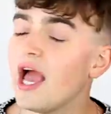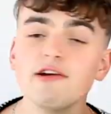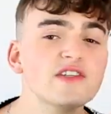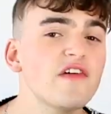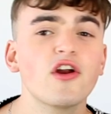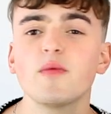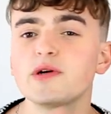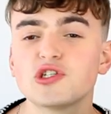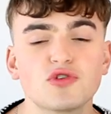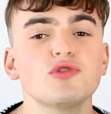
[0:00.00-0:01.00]
Iris Van
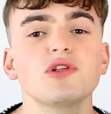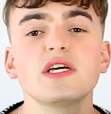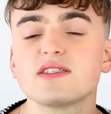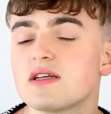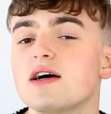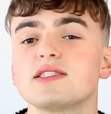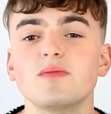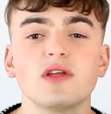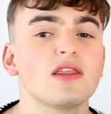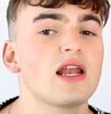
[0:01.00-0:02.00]
Herpen truly is not
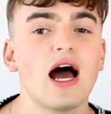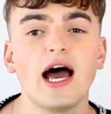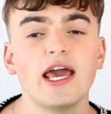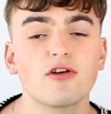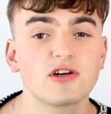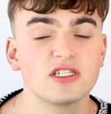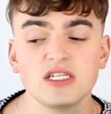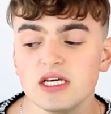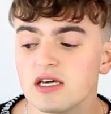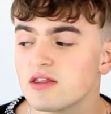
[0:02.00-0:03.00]
somebody that I
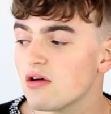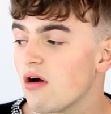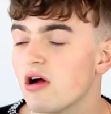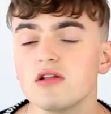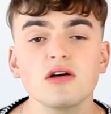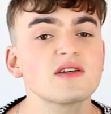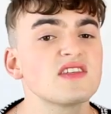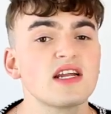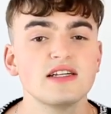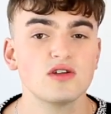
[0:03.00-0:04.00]
critique. There are looks
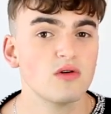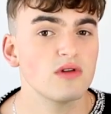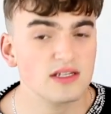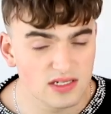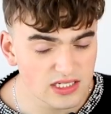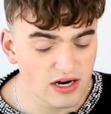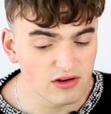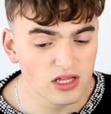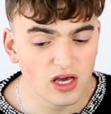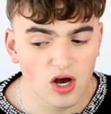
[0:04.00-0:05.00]
that I don't
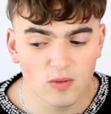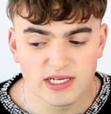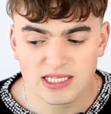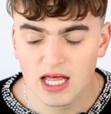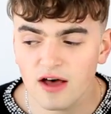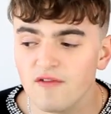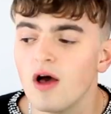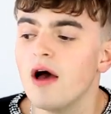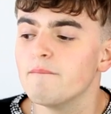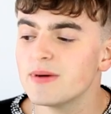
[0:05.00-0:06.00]
necessarily always love.
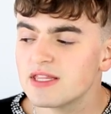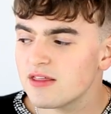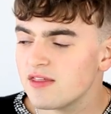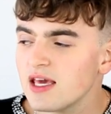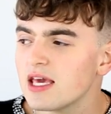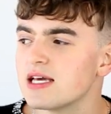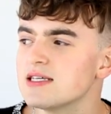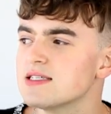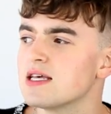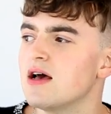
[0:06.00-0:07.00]
But the thing
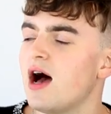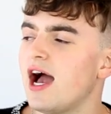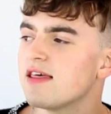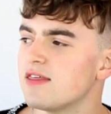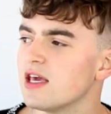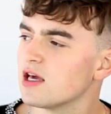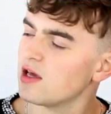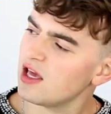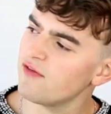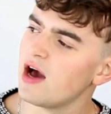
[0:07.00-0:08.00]
is, I
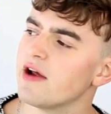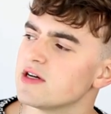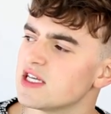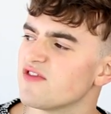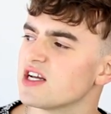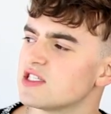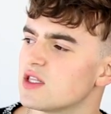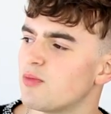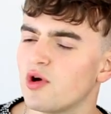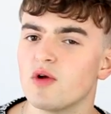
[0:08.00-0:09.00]
think if Iris ever gets to
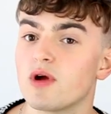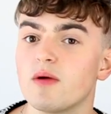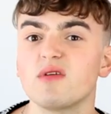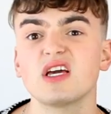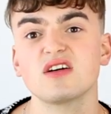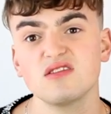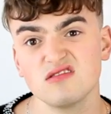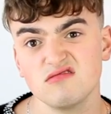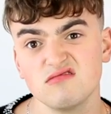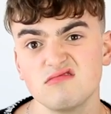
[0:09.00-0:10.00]
the point where I'm like,
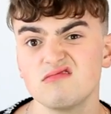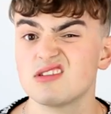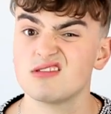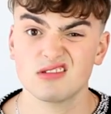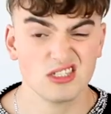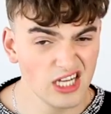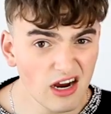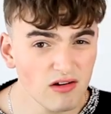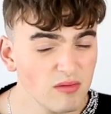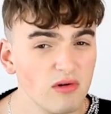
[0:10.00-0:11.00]
oh, this looks
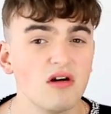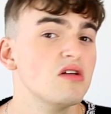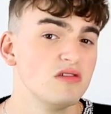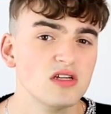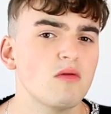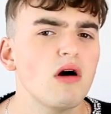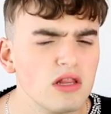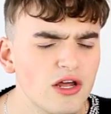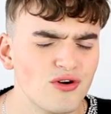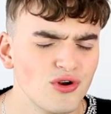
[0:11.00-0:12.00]
terrible, you know, I'll
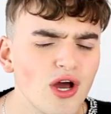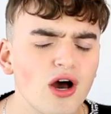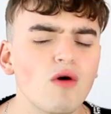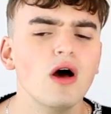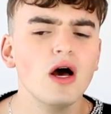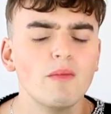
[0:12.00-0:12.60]
let her know.